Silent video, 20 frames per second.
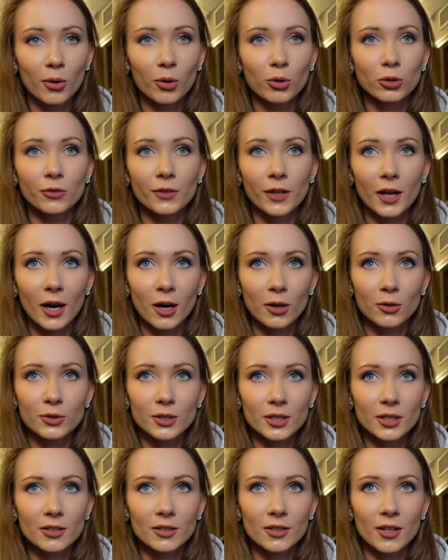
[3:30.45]
All of the
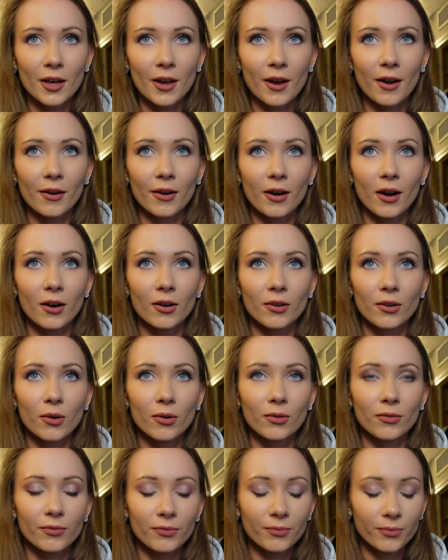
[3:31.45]
houses there are
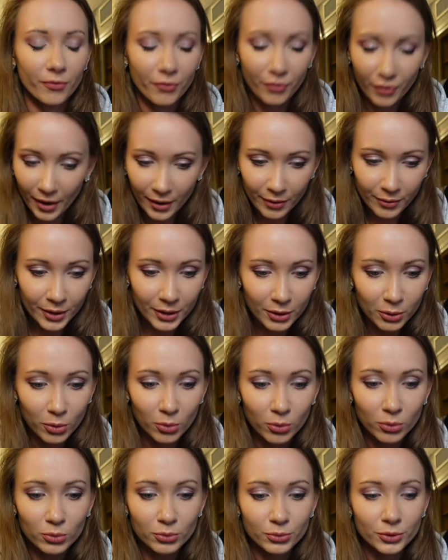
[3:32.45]
very
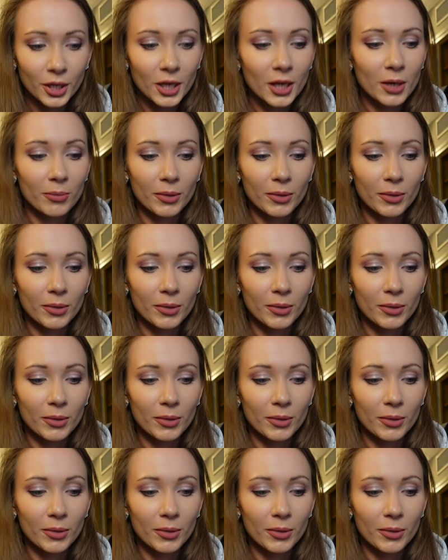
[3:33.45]
old,